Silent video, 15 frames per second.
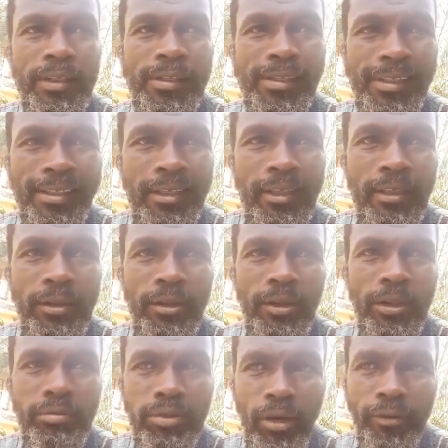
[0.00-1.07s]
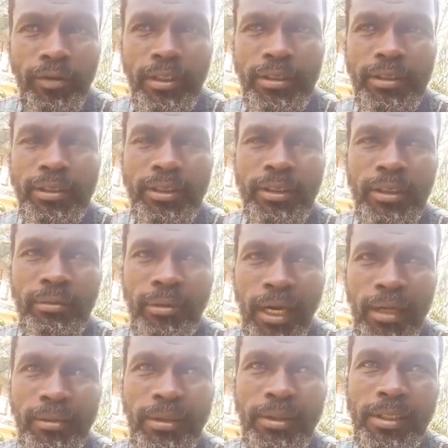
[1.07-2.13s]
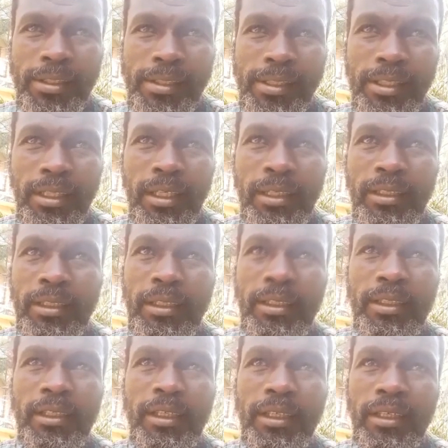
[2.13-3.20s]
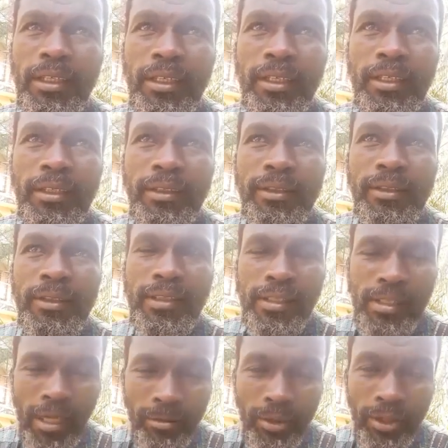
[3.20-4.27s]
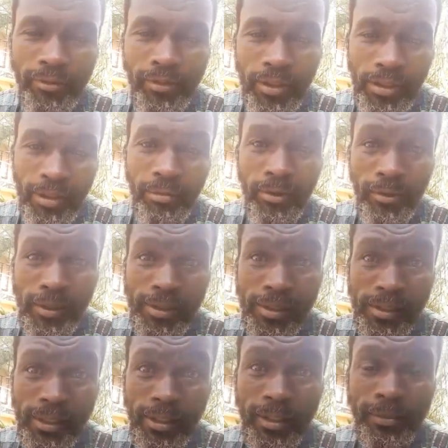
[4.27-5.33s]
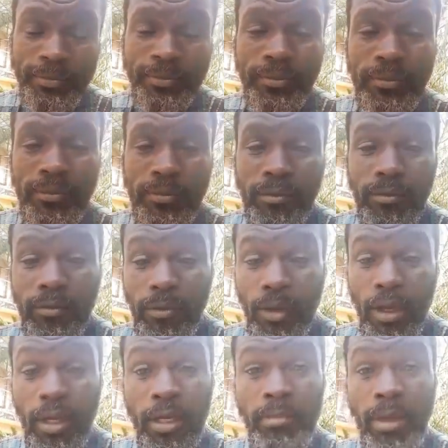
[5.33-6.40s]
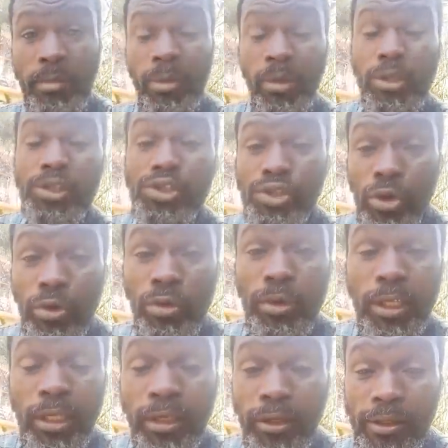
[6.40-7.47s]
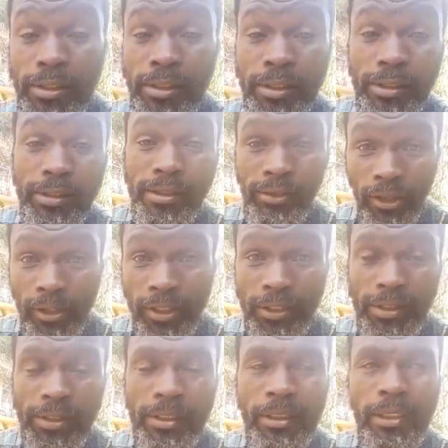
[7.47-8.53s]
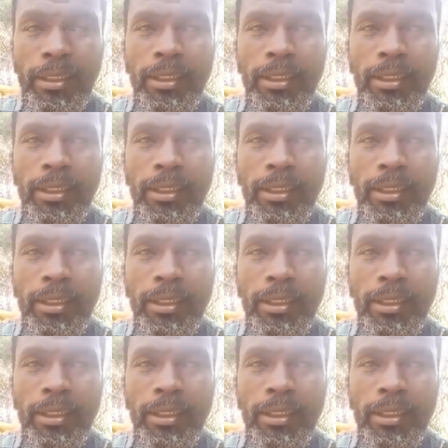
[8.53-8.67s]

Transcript: Seer or a prophet in the Bible, a seer. Samuel, for example, was a seer. I remember when Saul had lost his donkeys